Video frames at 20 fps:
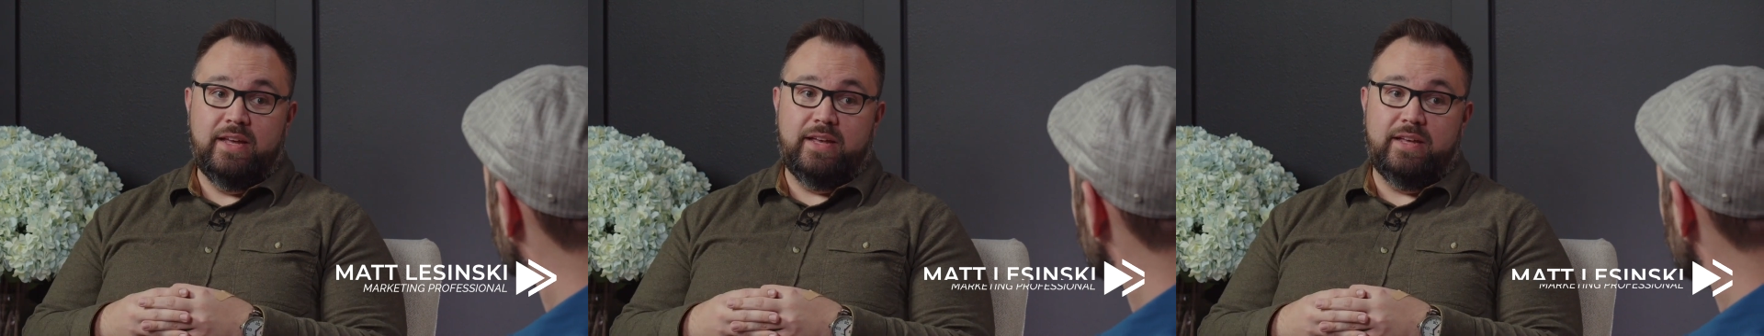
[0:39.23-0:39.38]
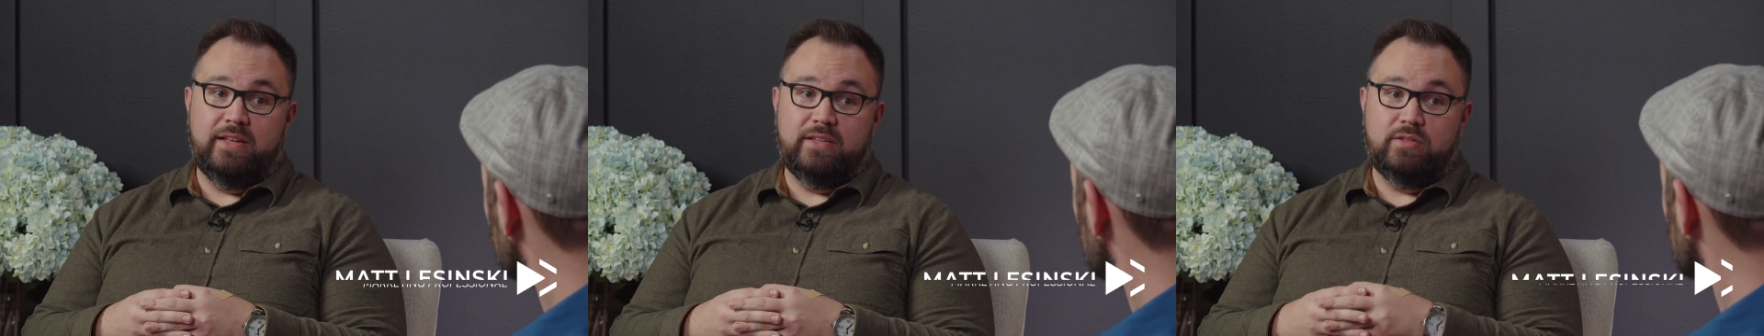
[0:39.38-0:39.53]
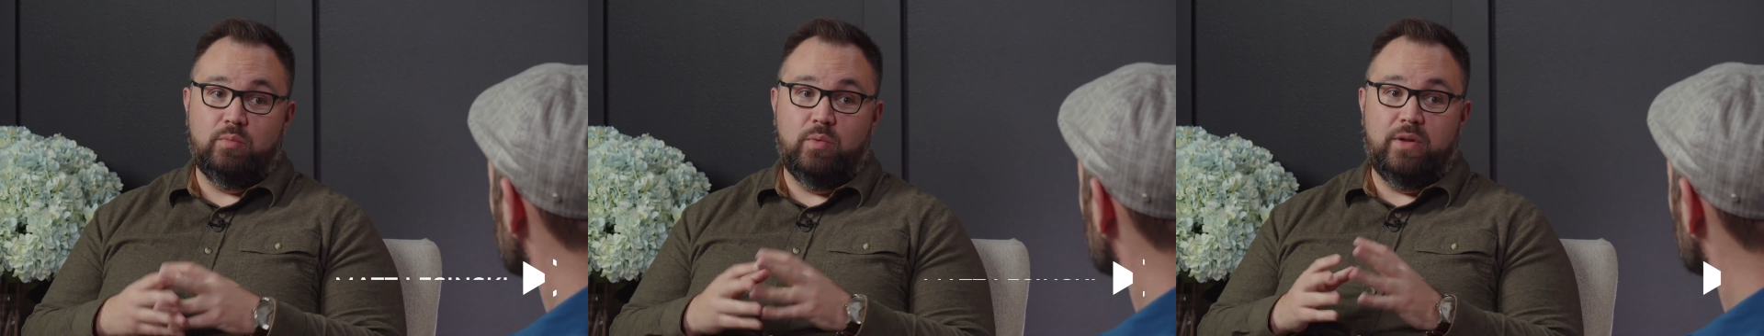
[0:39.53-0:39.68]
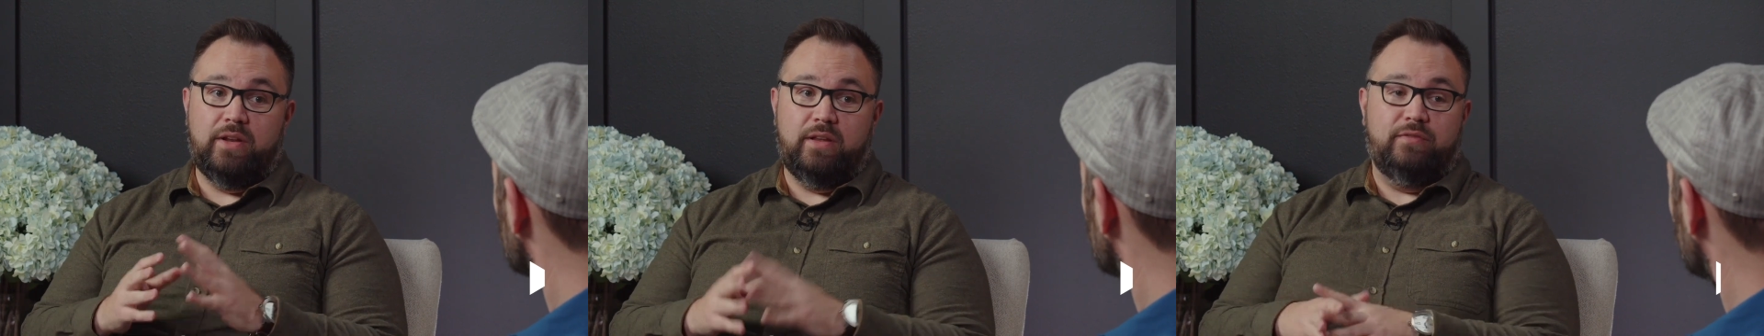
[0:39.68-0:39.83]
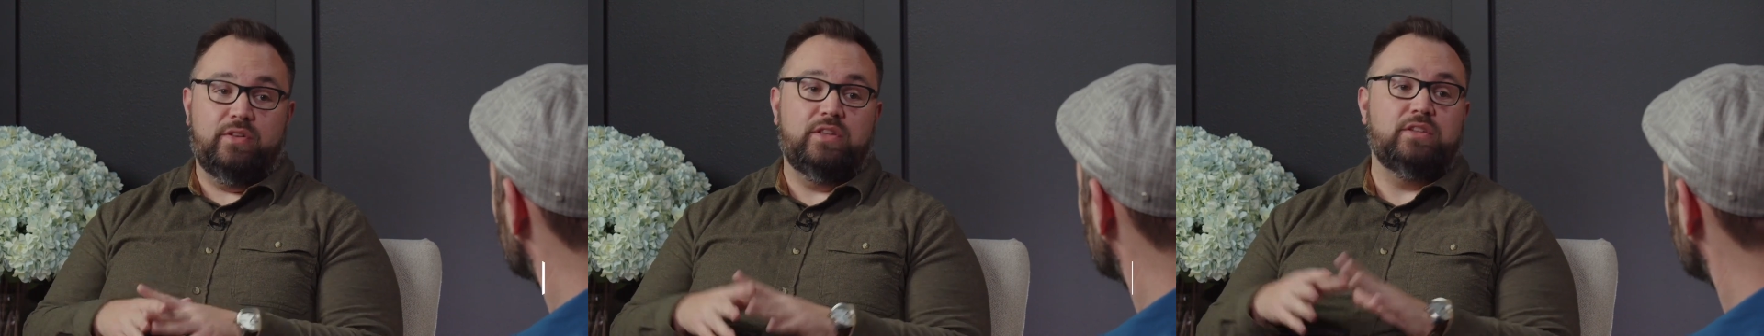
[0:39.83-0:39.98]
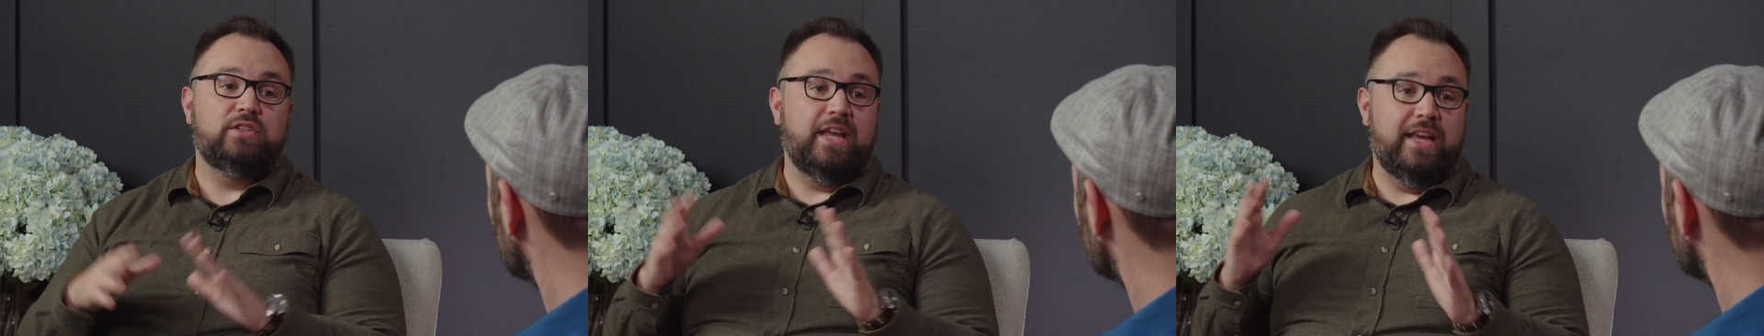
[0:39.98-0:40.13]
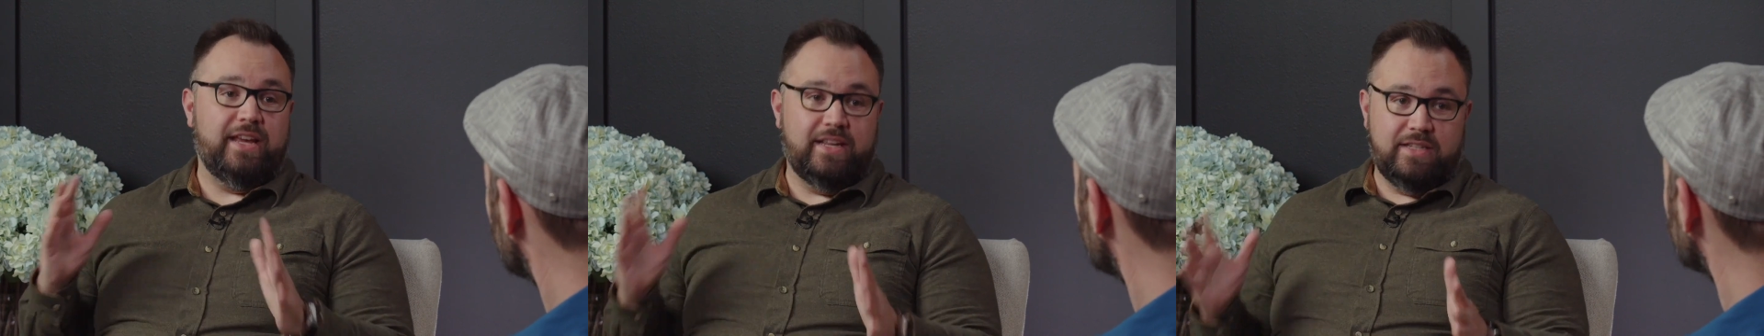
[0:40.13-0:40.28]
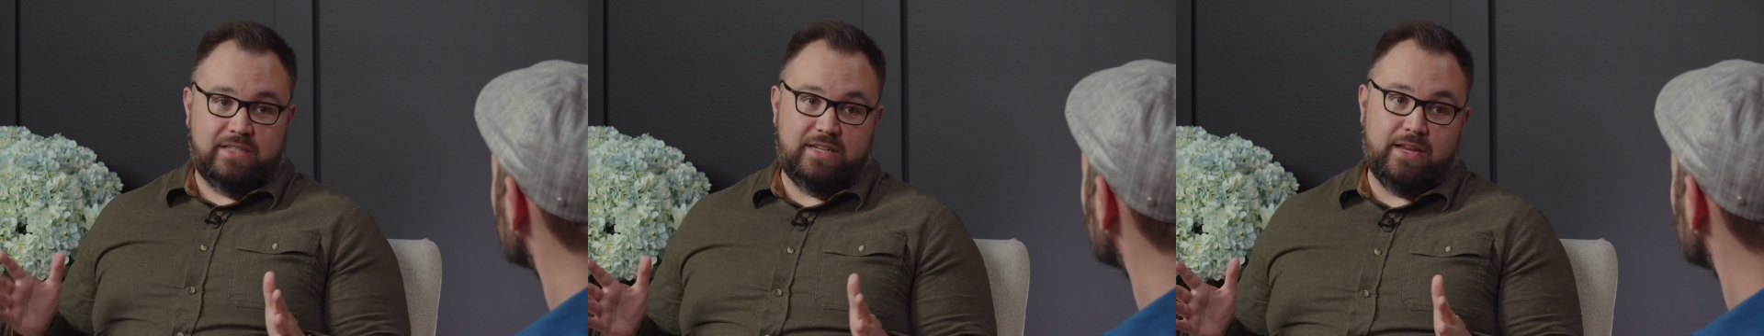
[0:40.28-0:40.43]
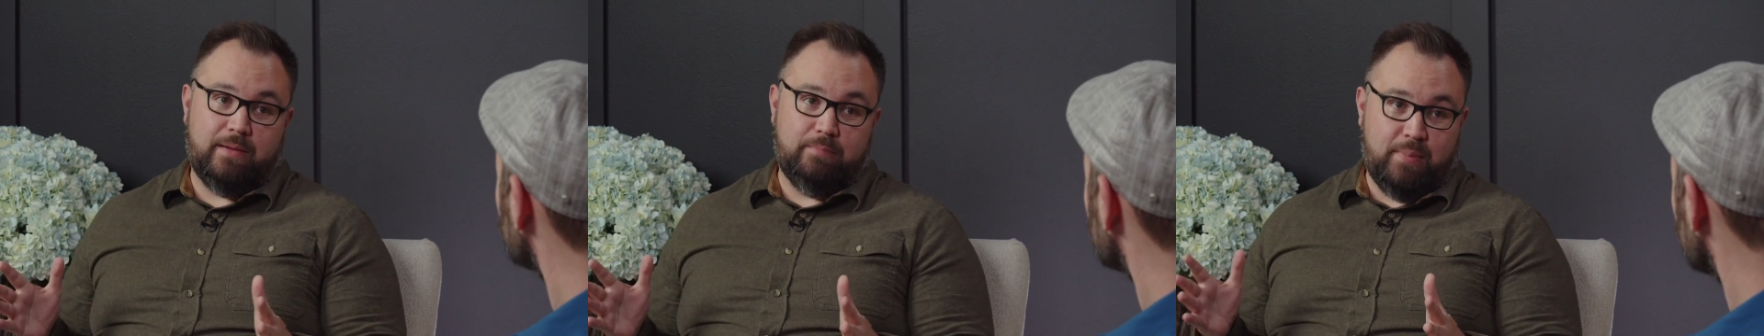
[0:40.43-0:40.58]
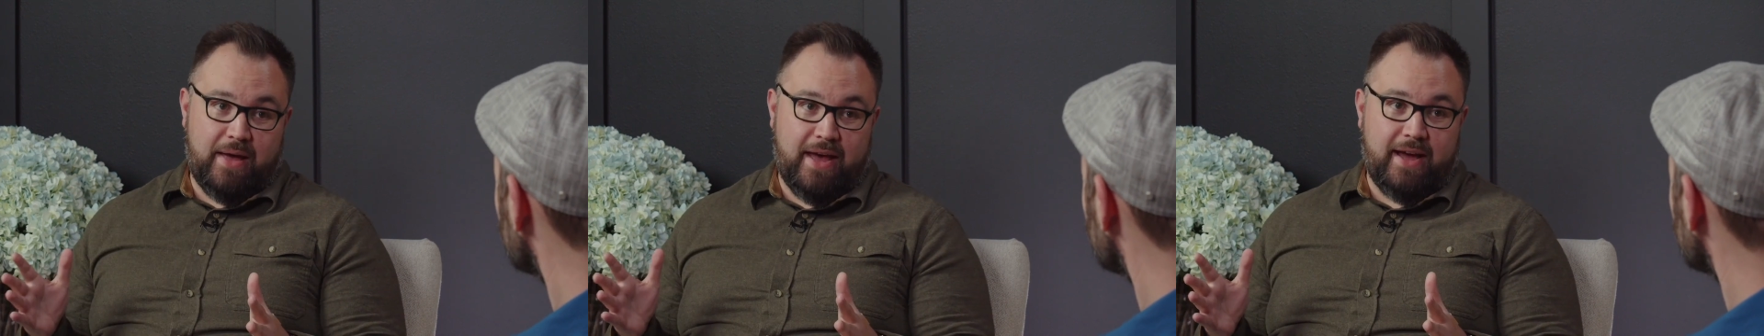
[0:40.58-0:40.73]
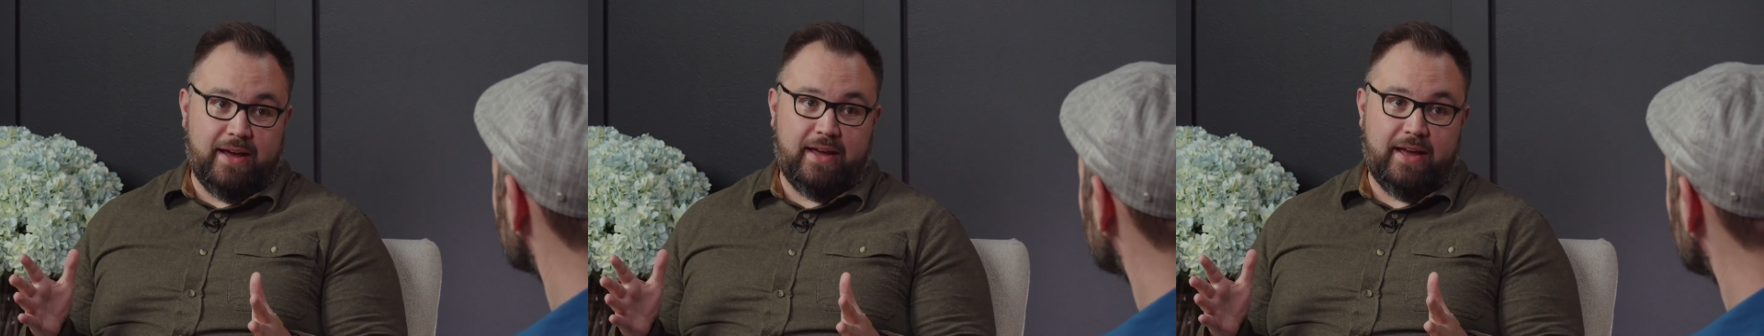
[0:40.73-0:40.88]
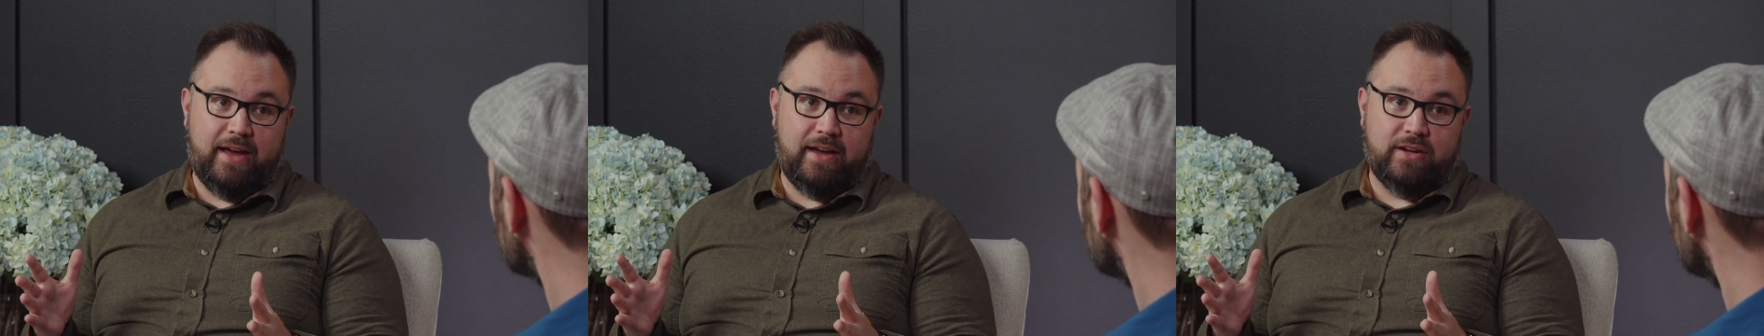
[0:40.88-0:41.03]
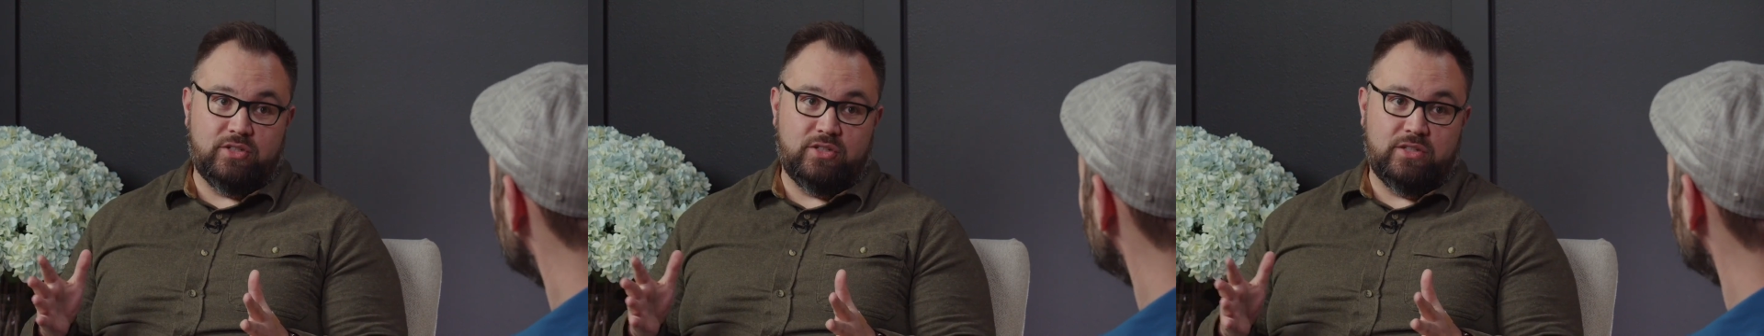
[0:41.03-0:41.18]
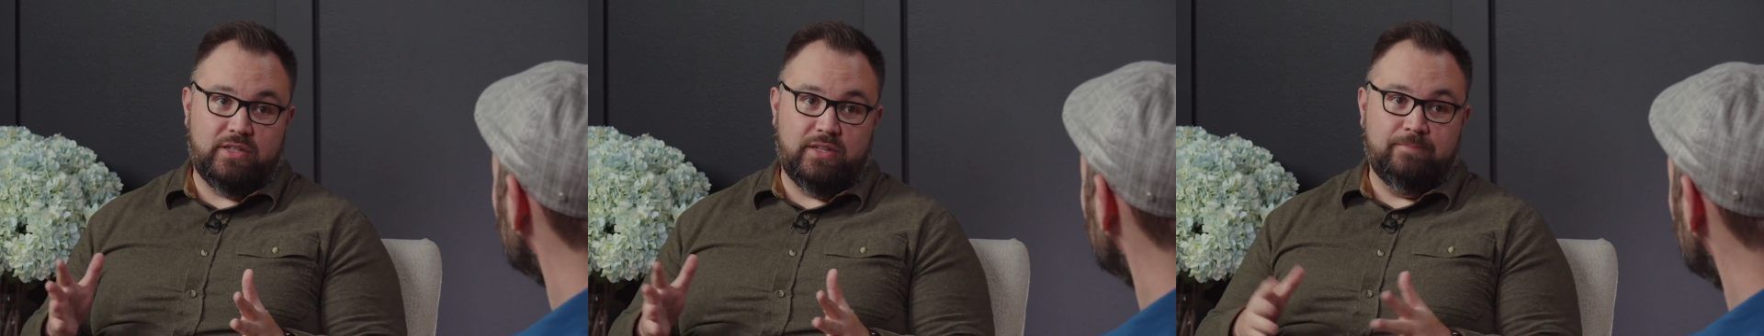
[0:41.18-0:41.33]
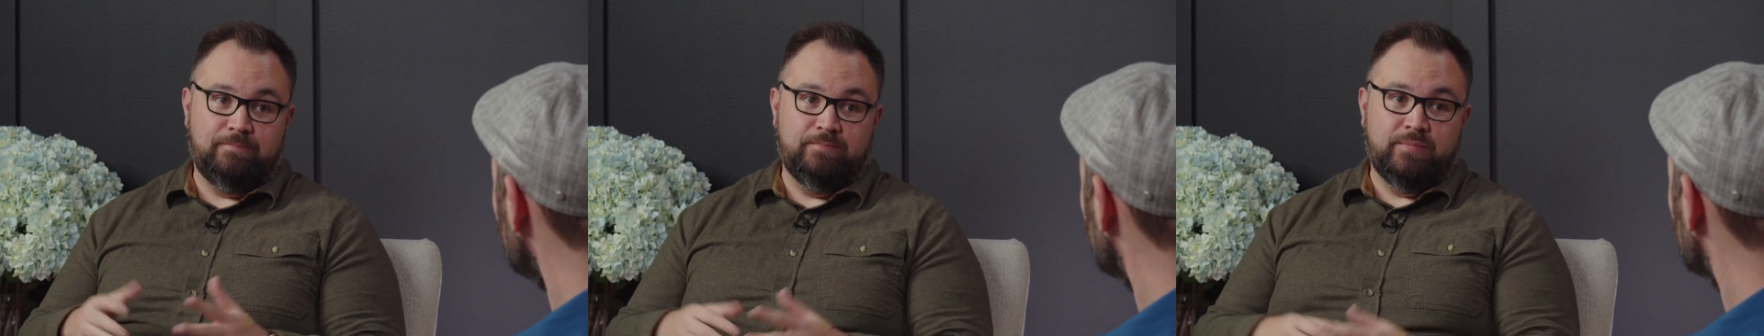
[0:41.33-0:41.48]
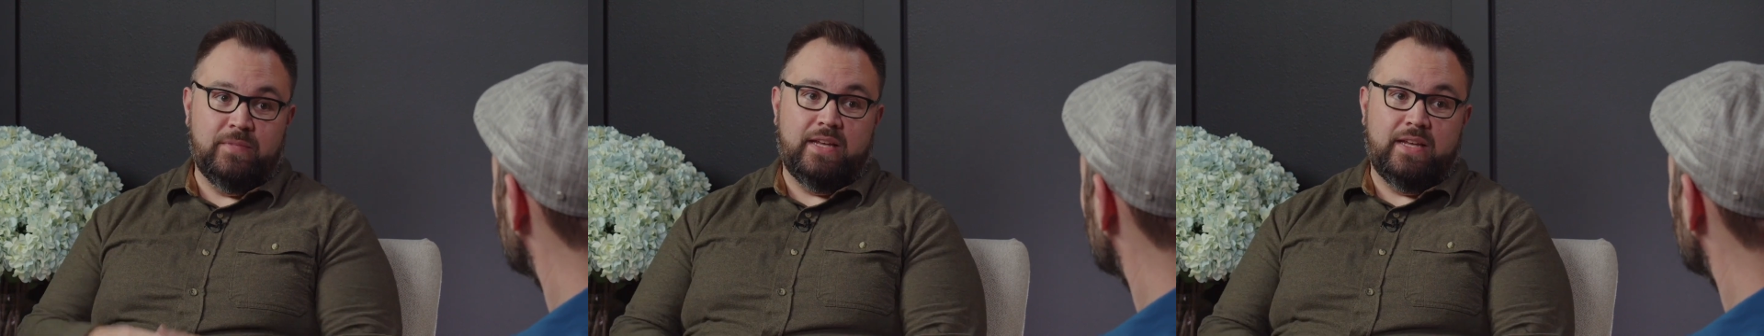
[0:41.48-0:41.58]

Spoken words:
is if you take a step back actually